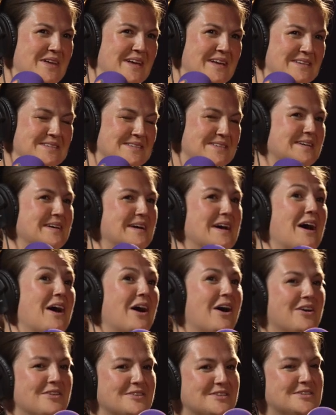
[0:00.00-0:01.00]
things
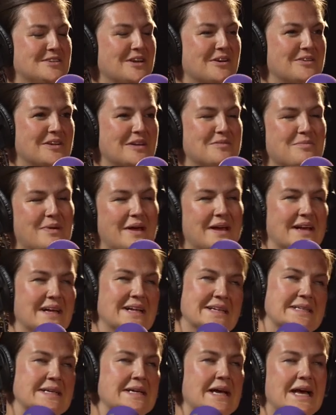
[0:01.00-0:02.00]
aren't stolen. But
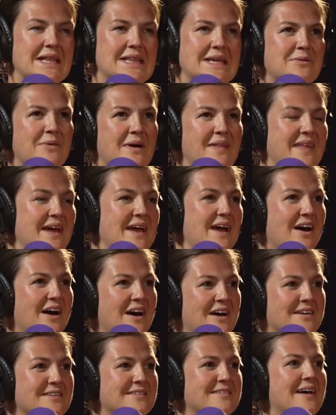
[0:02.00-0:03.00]
I think when they
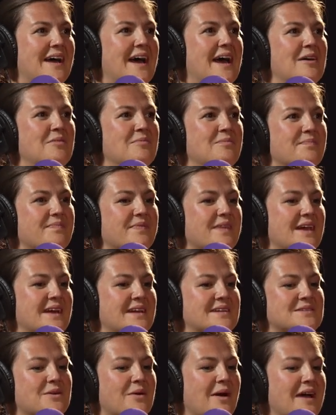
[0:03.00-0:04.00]
are, um,
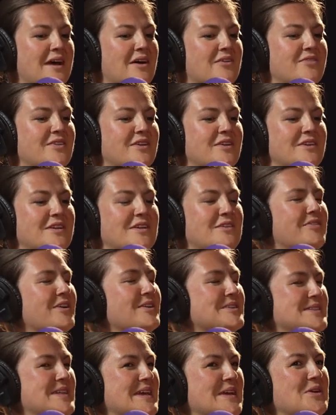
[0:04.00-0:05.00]
it's quite often you've
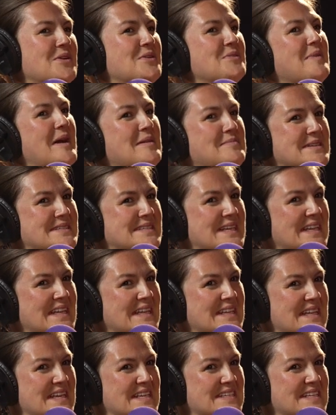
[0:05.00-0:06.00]
got to think who might be
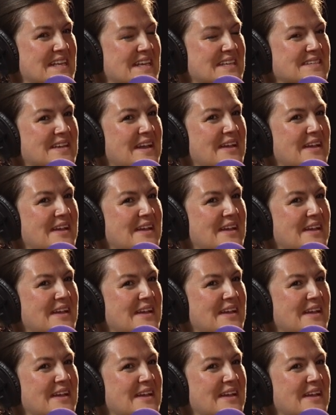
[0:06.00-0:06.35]
stealing these things.